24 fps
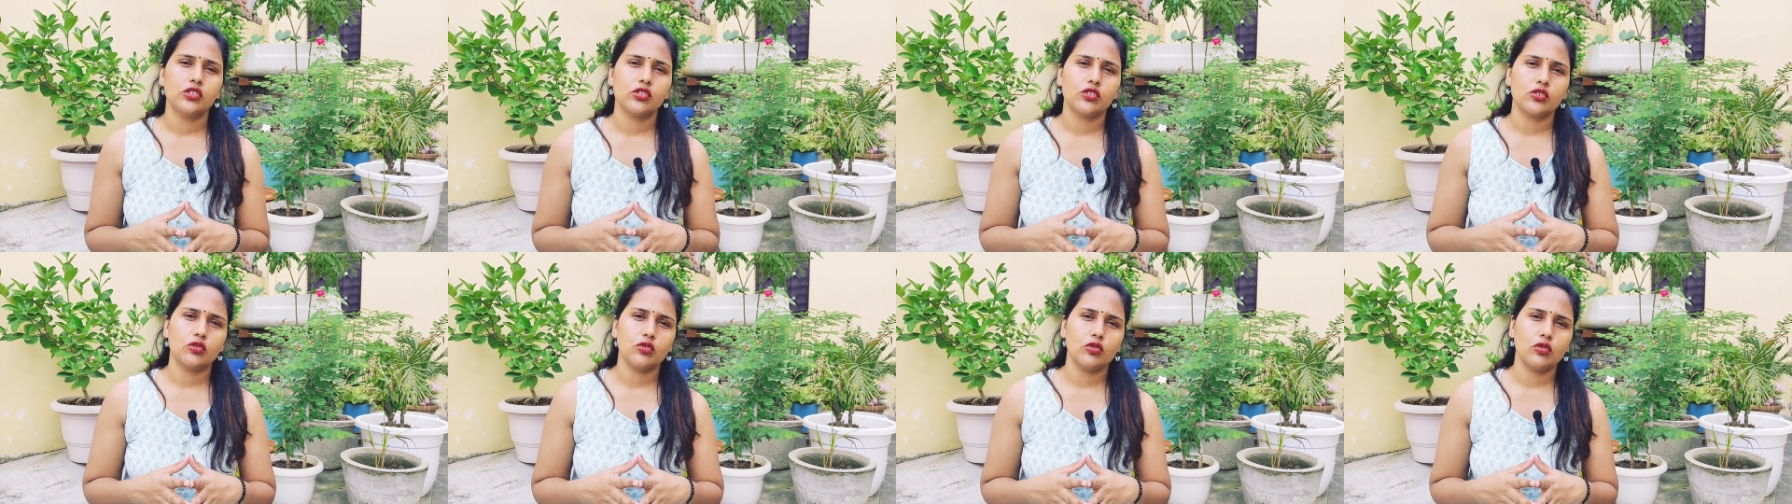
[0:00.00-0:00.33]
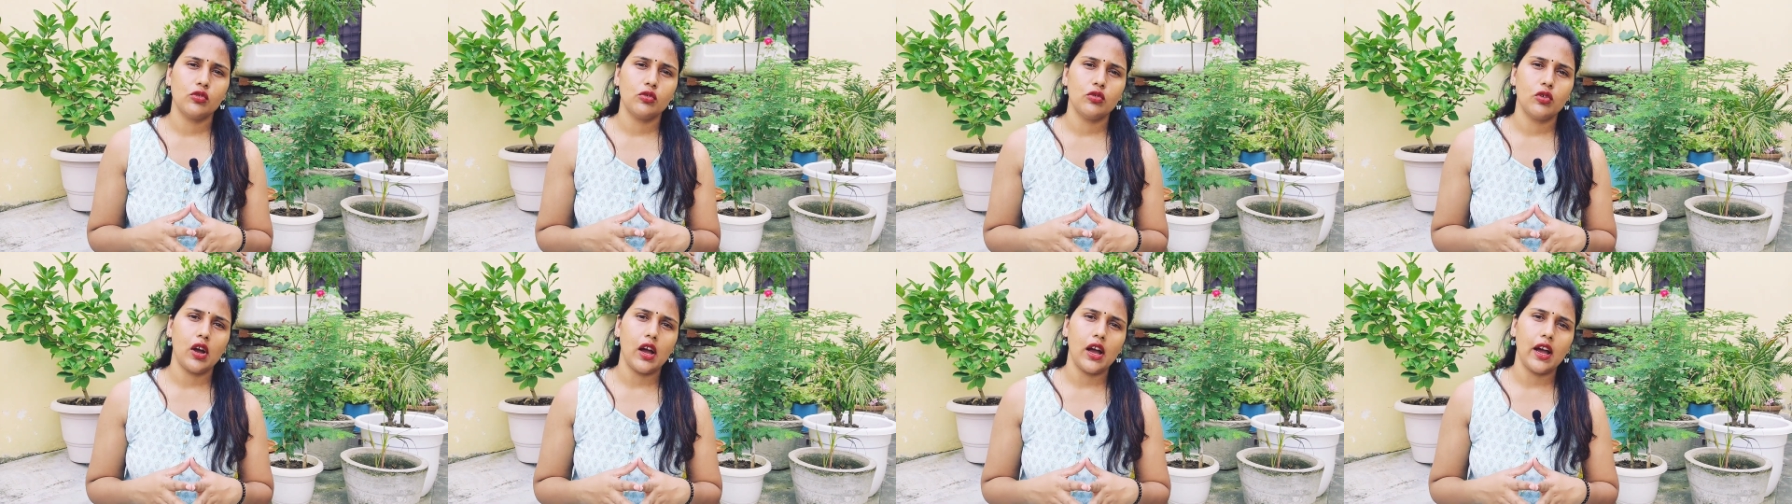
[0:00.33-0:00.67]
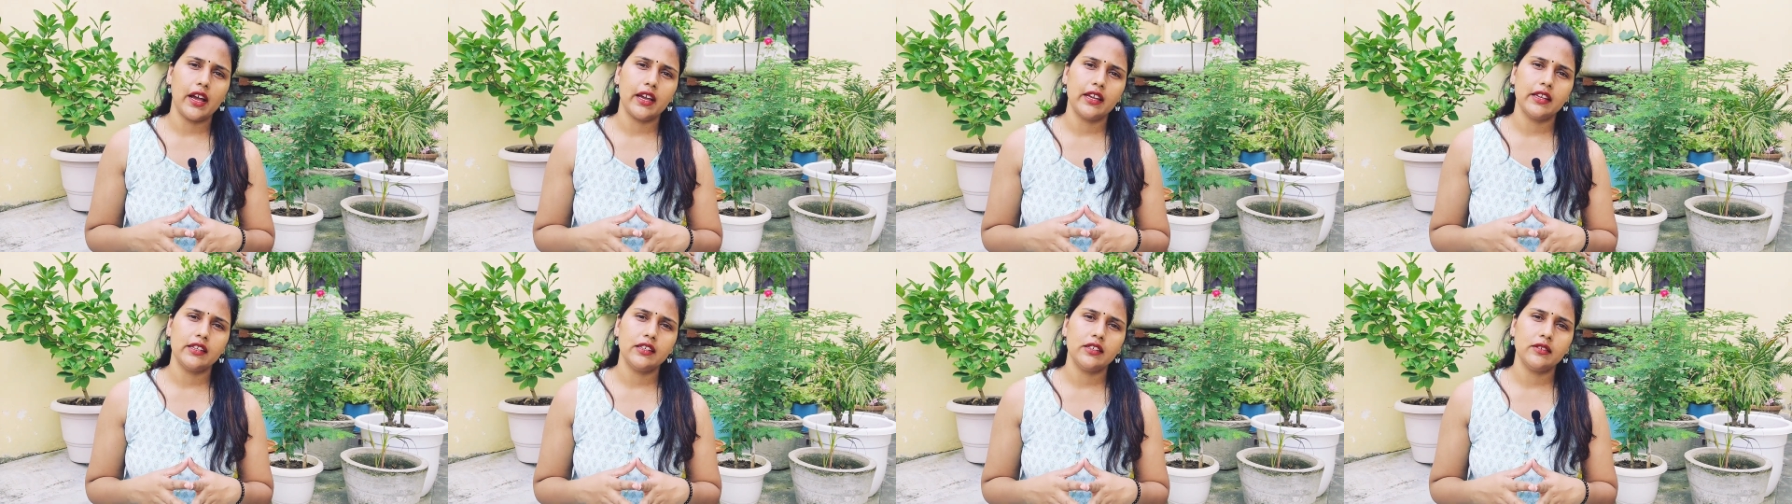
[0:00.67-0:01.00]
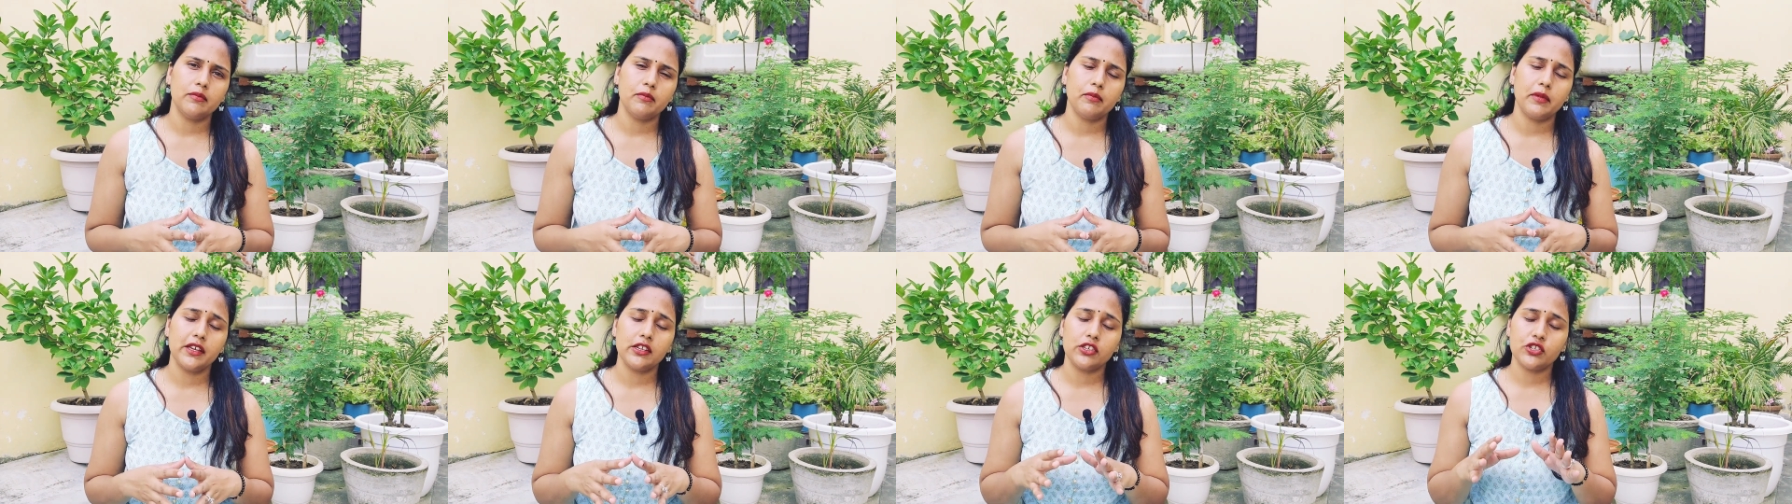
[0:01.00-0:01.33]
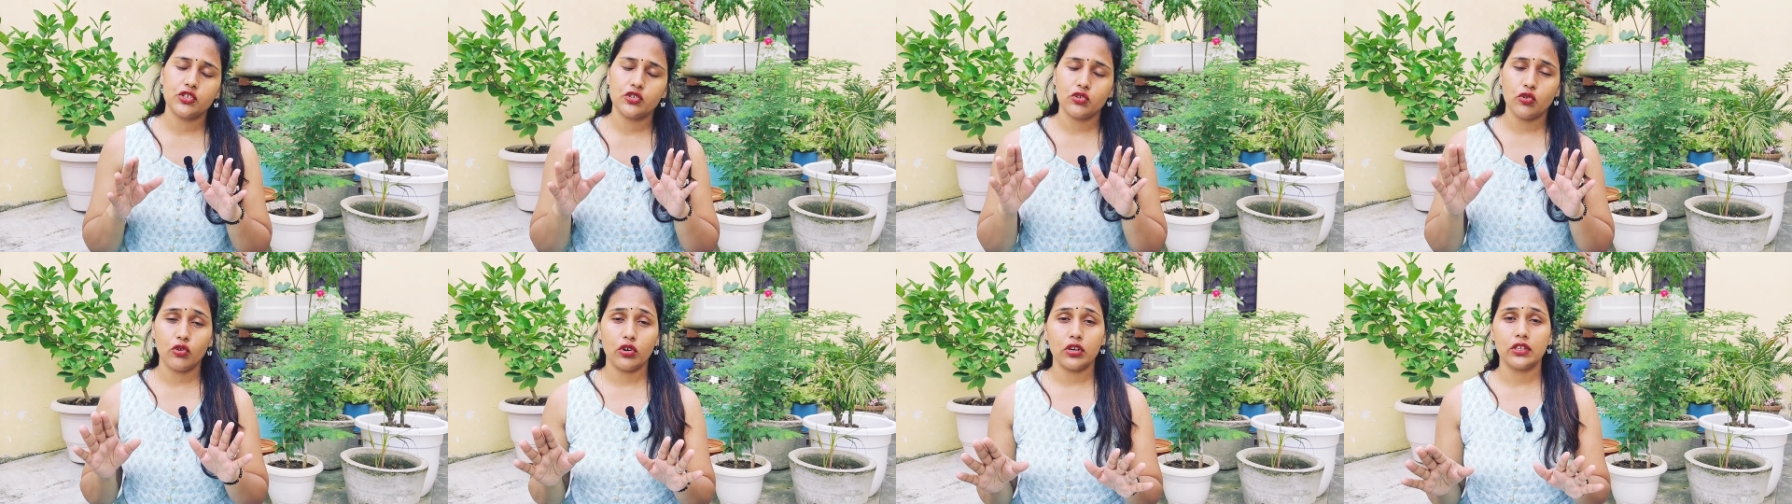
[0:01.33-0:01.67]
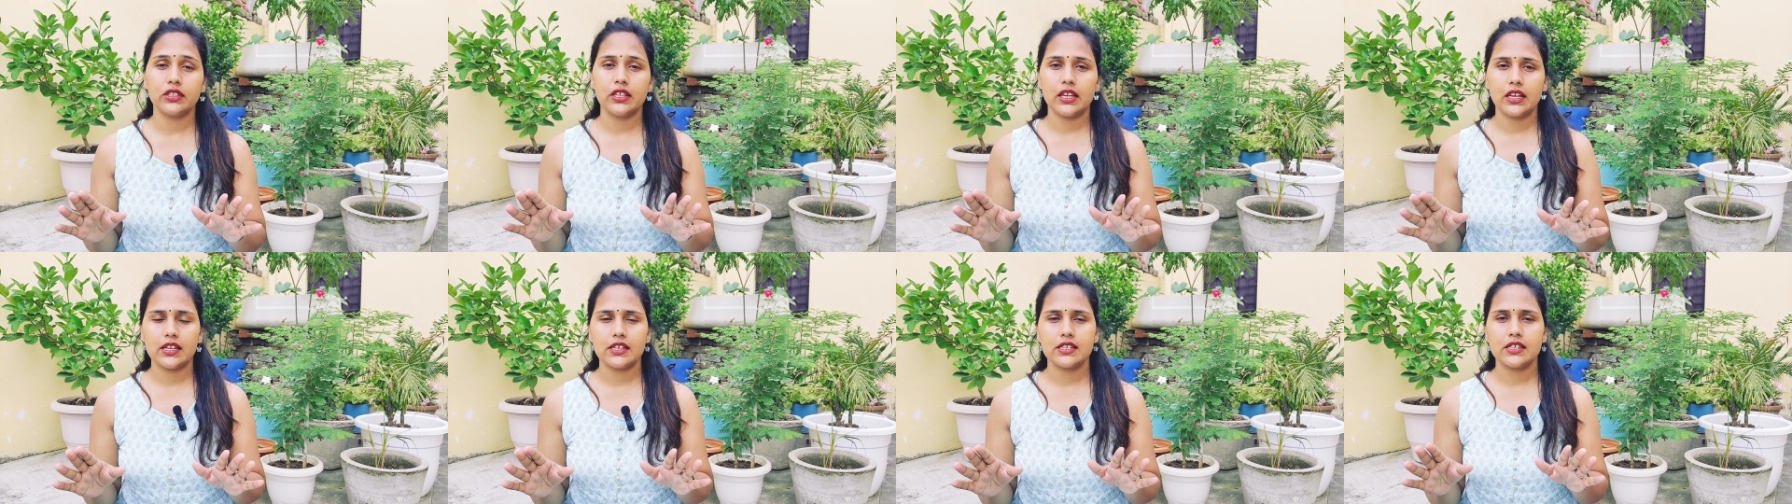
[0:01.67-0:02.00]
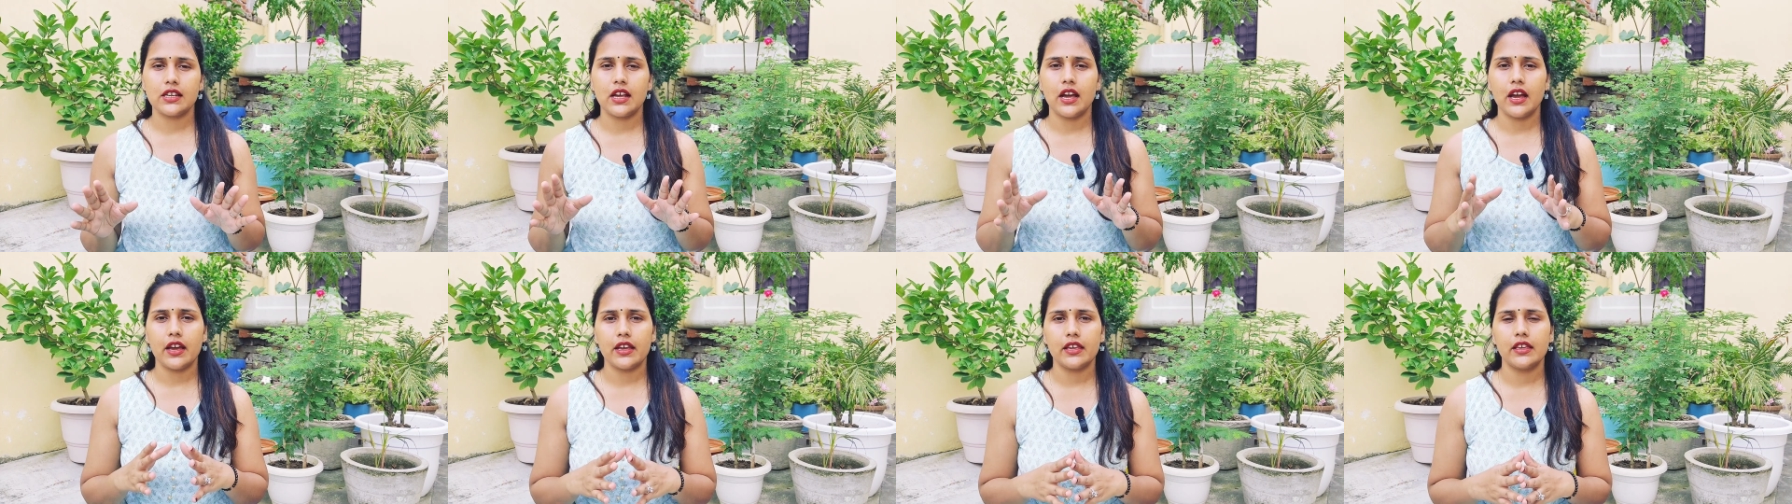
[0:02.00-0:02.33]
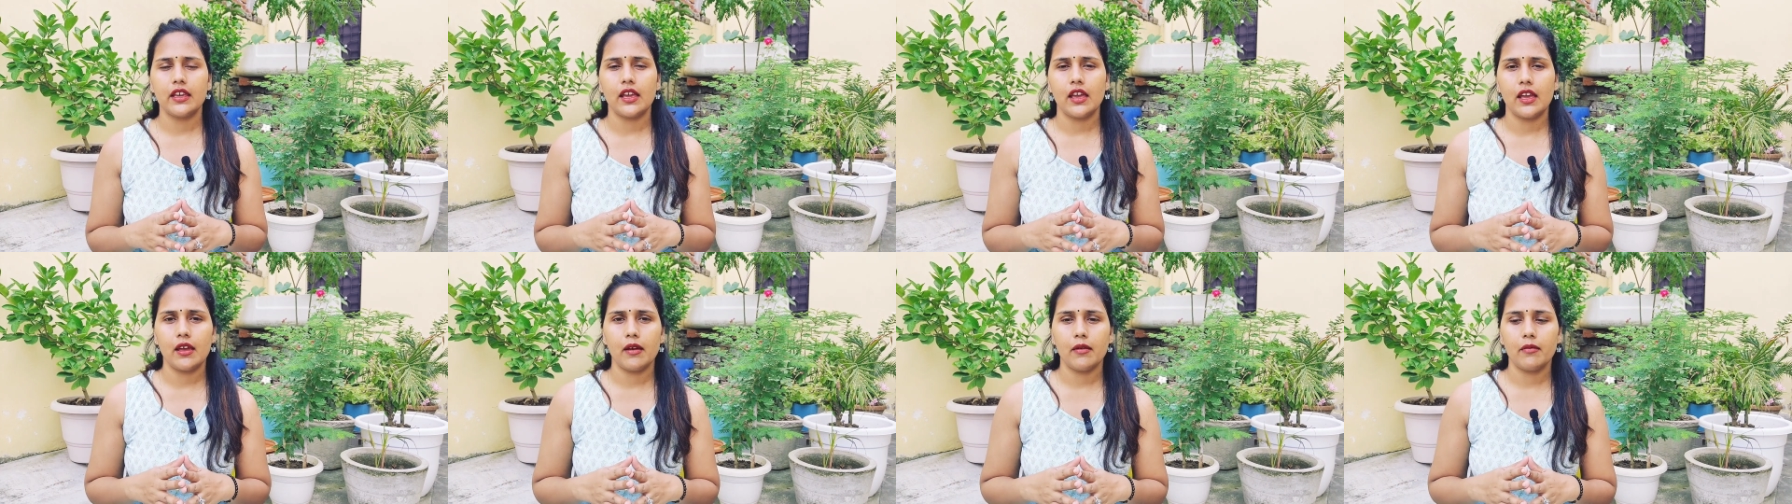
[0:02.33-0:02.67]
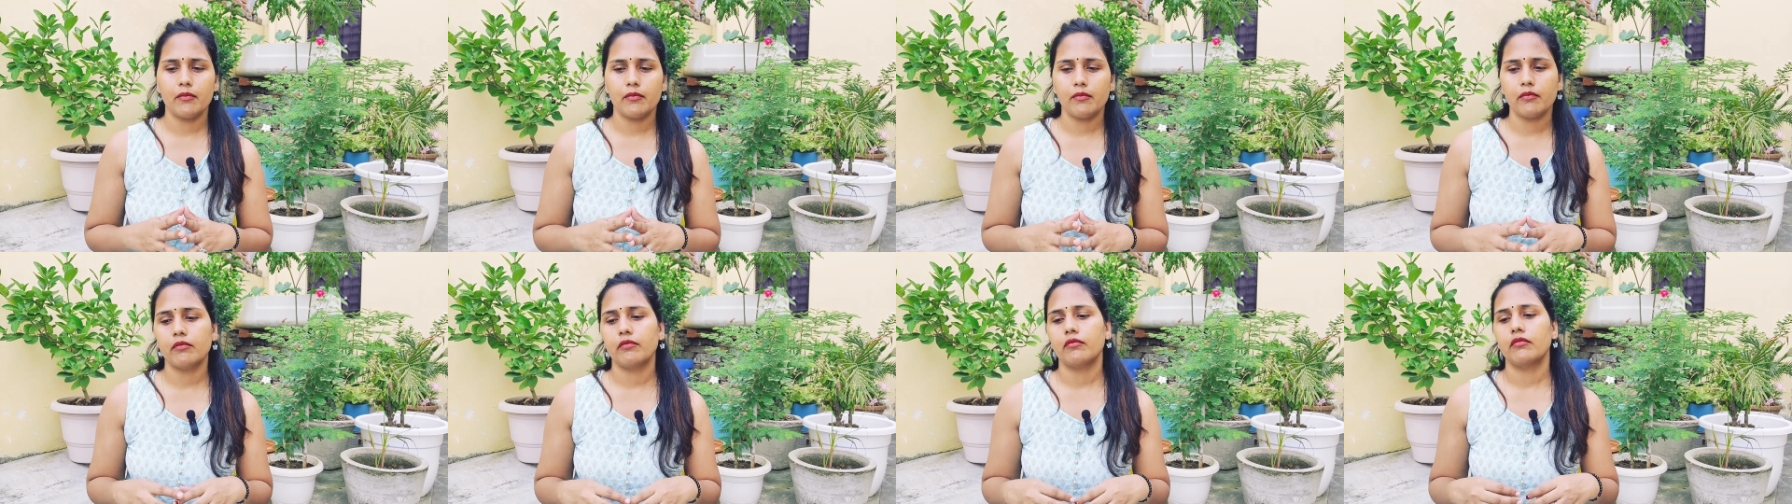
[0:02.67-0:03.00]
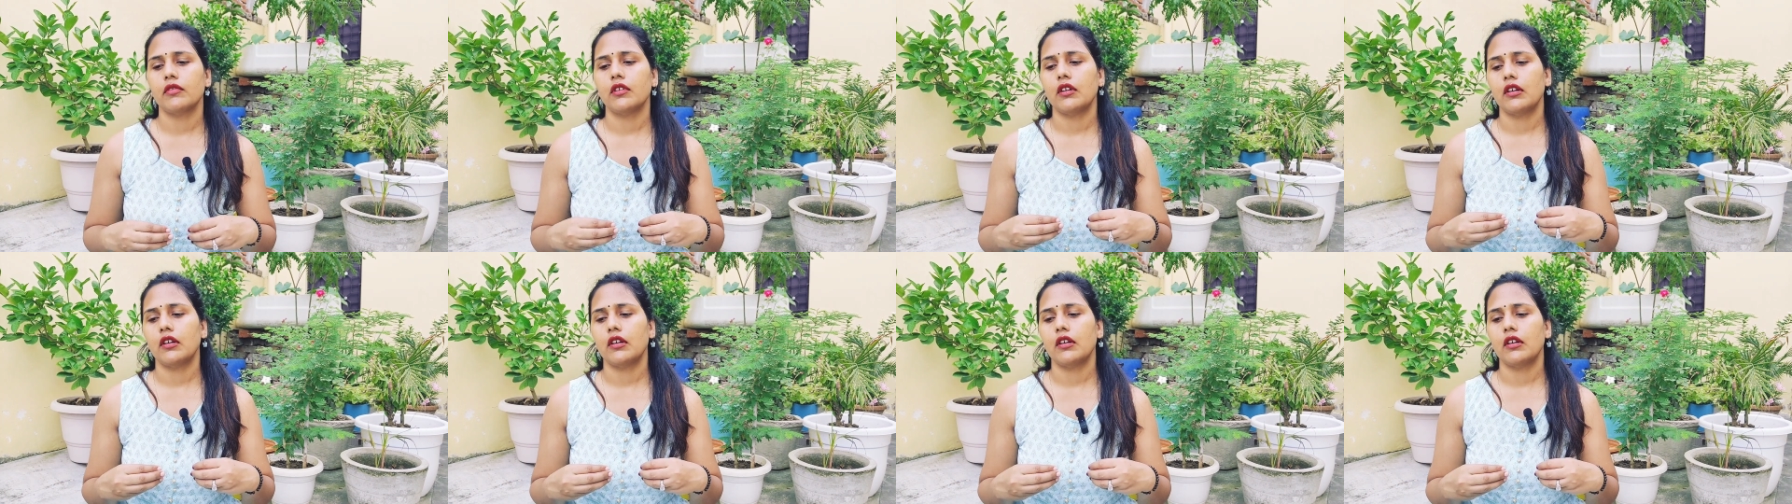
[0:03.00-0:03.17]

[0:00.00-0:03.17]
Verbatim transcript: So I make sure that I am